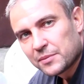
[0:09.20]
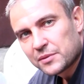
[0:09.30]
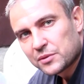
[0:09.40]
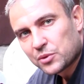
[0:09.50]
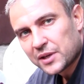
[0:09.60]

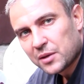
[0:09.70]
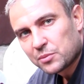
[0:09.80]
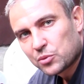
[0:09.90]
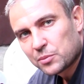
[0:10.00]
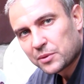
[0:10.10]
Today we
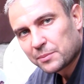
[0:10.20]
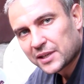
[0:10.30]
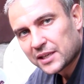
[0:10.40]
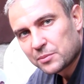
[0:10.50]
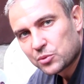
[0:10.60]
will be
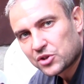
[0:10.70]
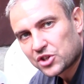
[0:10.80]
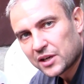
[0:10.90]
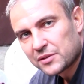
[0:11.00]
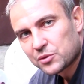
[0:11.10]
making
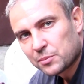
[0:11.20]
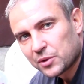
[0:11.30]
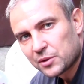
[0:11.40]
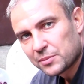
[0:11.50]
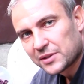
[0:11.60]
moonshine from
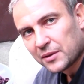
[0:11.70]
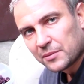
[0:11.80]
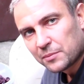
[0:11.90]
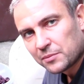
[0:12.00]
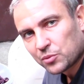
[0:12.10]
plums,
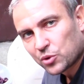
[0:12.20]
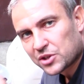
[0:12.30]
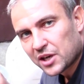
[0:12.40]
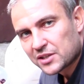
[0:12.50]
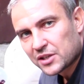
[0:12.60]
or
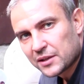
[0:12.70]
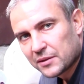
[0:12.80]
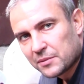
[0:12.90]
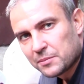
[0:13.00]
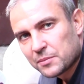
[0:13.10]
Chacha,
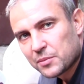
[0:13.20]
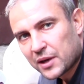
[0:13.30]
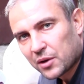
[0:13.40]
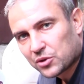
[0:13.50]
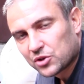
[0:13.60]

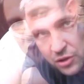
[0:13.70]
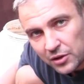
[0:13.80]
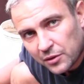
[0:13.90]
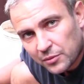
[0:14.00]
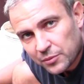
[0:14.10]
without
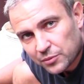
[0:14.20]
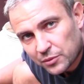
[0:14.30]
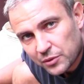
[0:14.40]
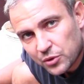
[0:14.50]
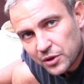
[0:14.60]
sugar.
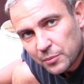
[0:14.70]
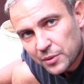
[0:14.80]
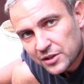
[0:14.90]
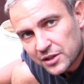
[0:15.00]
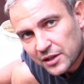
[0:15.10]
You can
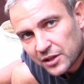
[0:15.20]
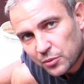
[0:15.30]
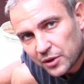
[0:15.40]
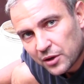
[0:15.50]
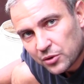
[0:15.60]
make Chacha
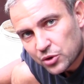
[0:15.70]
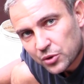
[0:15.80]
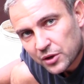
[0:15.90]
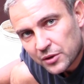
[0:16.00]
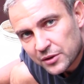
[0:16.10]
without
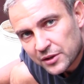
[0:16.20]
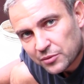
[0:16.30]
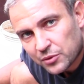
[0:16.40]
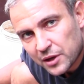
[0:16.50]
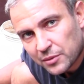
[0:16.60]
sugar
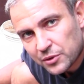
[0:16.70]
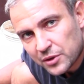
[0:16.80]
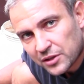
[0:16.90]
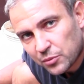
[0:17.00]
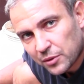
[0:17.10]
if you have
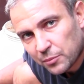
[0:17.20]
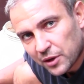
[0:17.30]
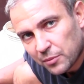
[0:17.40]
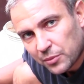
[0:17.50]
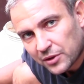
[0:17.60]
very sweet
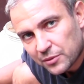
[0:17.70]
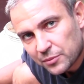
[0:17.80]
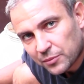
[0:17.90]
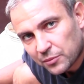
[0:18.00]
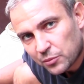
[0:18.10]
plums.
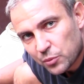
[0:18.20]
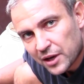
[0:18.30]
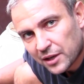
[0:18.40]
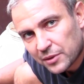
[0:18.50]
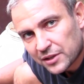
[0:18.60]
We
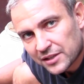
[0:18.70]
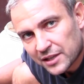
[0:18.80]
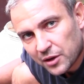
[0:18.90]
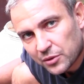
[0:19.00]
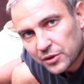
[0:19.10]
live in the
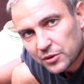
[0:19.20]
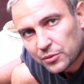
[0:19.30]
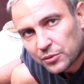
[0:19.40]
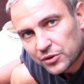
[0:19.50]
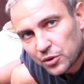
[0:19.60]
south,
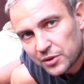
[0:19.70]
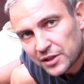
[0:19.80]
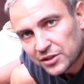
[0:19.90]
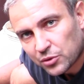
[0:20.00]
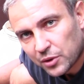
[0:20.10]
so it
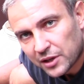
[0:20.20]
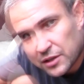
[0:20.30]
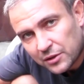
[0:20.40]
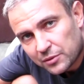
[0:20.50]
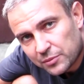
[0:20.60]
is sweet.
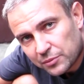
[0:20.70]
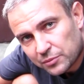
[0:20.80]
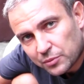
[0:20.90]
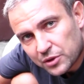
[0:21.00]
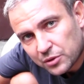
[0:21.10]

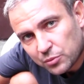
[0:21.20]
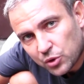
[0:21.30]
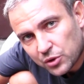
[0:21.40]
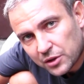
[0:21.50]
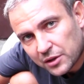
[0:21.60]
First of
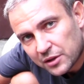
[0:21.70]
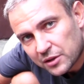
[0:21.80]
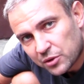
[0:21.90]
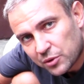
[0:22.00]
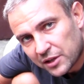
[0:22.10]
all,
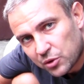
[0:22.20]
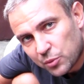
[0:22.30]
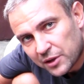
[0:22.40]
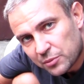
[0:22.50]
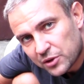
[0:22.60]
you need to
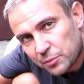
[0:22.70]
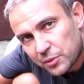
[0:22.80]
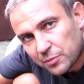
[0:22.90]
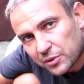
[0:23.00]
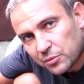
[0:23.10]
wait for the
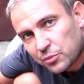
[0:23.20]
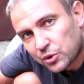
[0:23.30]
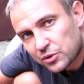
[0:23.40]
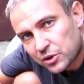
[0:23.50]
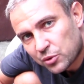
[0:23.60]
plums to fall
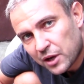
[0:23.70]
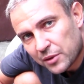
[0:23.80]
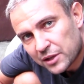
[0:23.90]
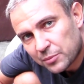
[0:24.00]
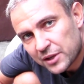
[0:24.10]
to the
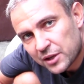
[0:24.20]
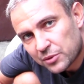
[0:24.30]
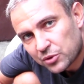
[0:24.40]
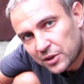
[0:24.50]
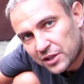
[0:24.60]
ground and become
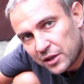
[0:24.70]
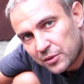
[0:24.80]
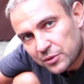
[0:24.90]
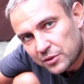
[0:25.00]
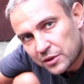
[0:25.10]
sweet enough.